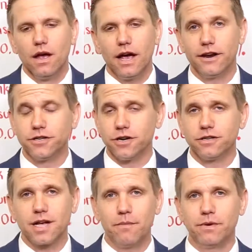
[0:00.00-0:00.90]
An
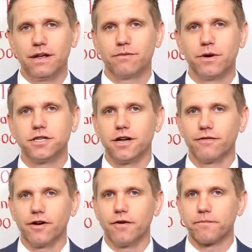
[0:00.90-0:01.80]
insurance company is much
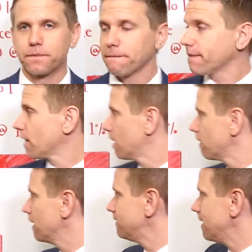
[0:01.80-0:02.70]
different.
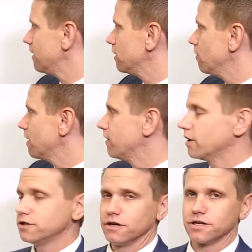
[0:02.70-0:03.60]
Let's say that you give an
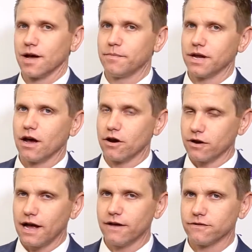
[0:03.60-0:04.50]
insurance company
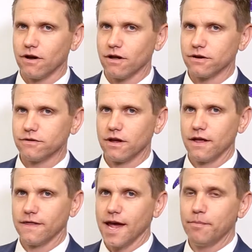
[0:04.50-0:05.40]
$100,000,
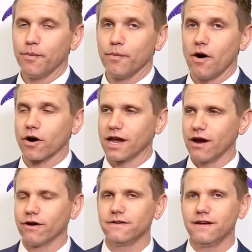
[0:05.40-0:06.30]
they are
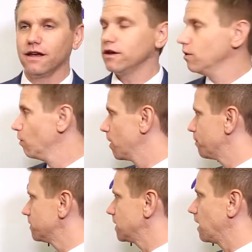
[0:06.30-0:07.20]
guaranteeing you
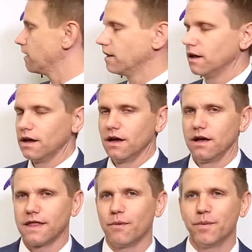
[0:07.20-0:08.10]
1%.
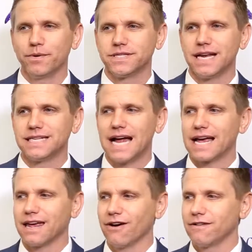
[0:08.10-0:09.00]
That 1% is
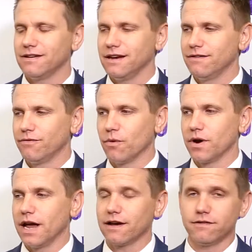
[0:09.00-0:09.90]
not guaranteed for
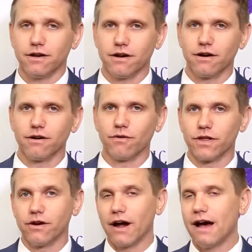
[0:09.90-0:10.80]
next year or
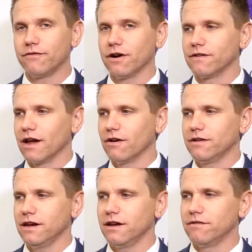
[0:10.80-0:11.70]
the year after. It's
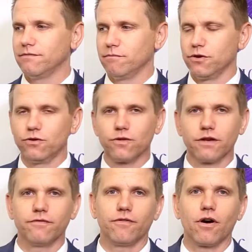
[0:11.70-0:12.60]
guaranteed
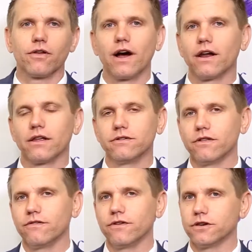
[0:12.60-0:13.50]
usually farther out into
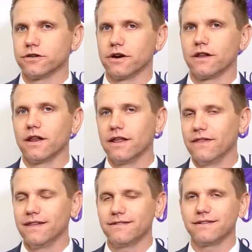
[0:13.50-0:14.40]
the future. And
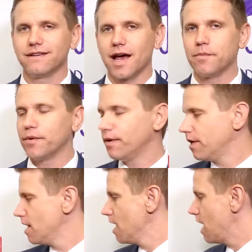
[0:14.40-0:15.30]
in this
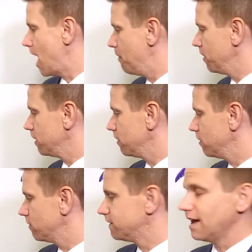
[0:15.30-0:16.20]
example, I'm going to
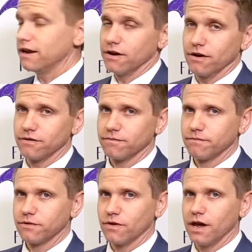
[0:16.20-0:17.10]
use 10 years.
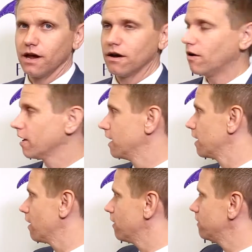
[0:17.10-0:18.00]
So they are going to
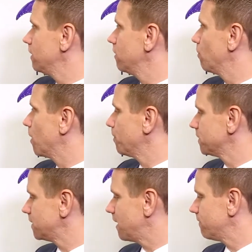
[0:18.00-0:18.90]
guarantee you
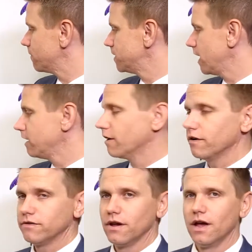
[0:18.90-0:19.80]
1% for 10
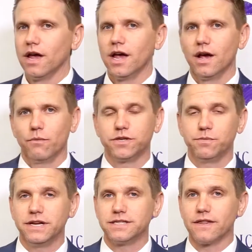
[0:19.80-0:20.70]
years, which
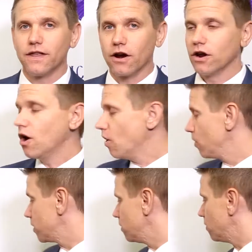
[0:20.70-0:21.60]
means that they're going to owe
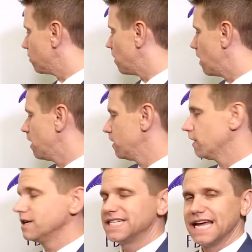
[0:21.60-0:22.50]
you
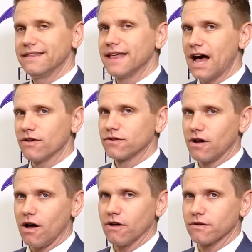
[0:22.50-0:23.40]

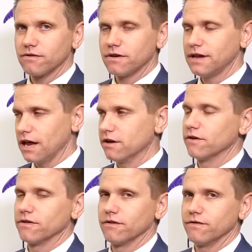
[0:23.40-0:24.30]
$110,000 10
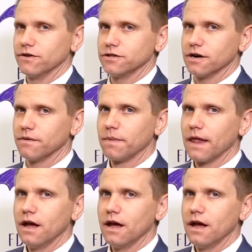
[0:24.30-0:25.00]
years in the future.